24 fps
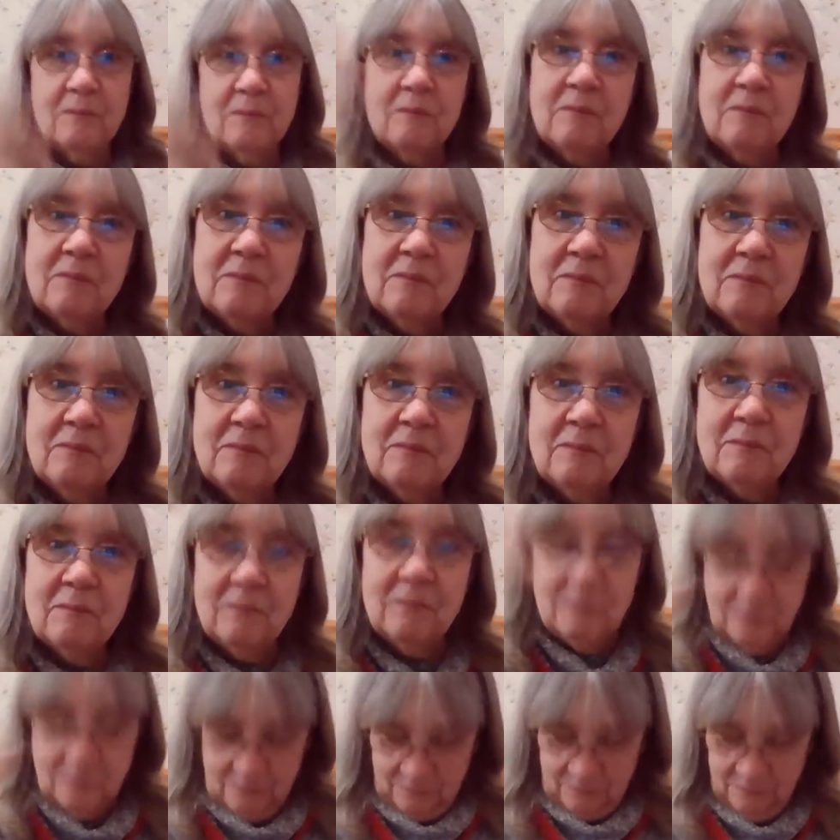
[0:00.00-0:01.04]

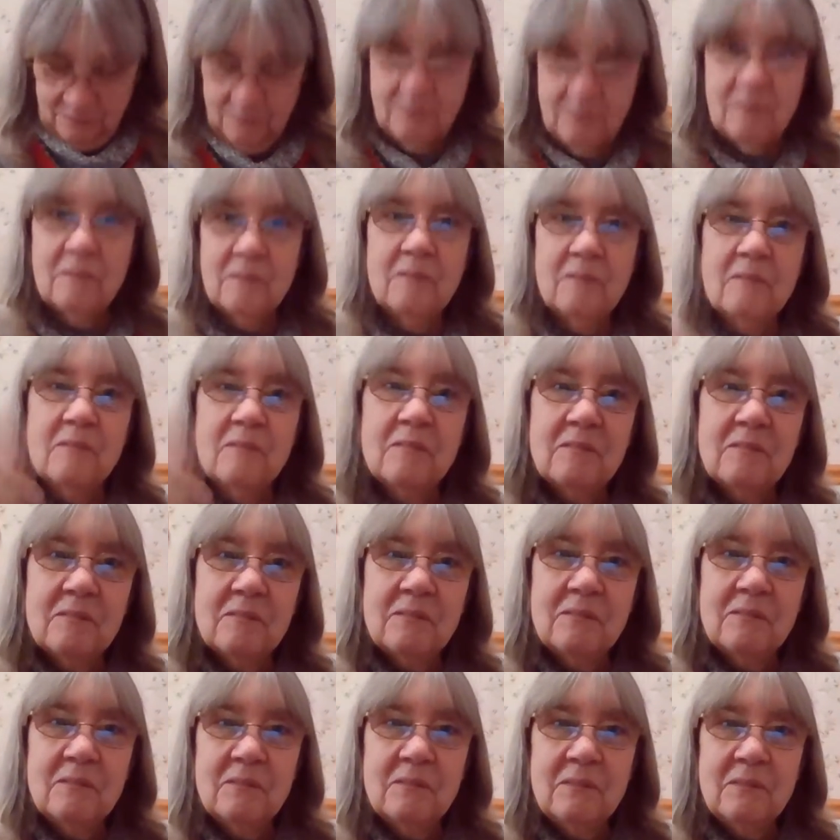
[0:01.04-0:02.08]

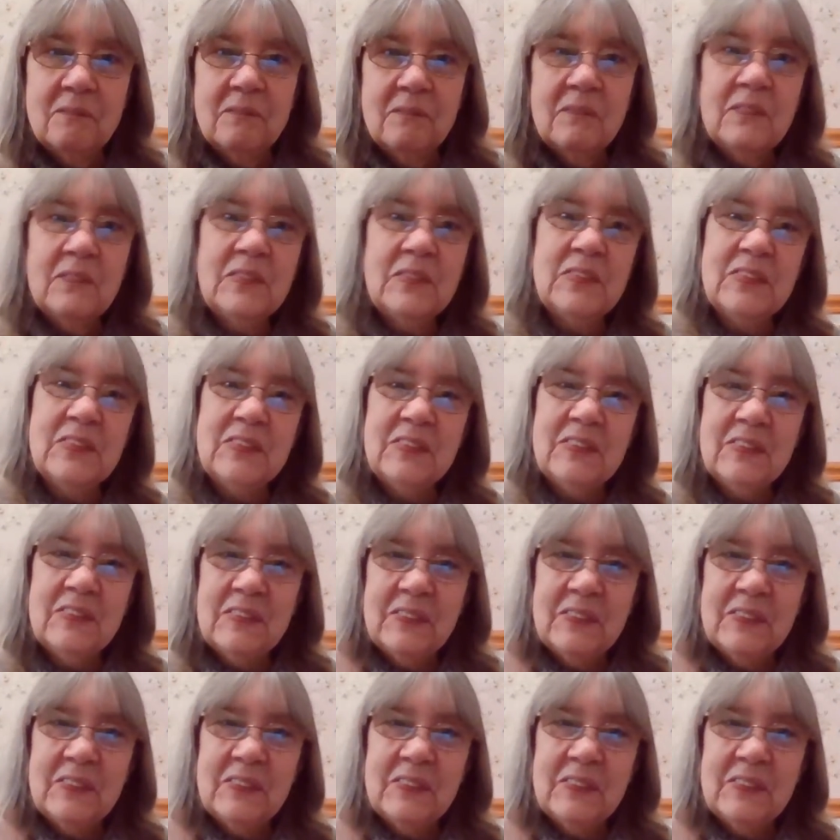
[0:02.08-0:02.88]
(silence)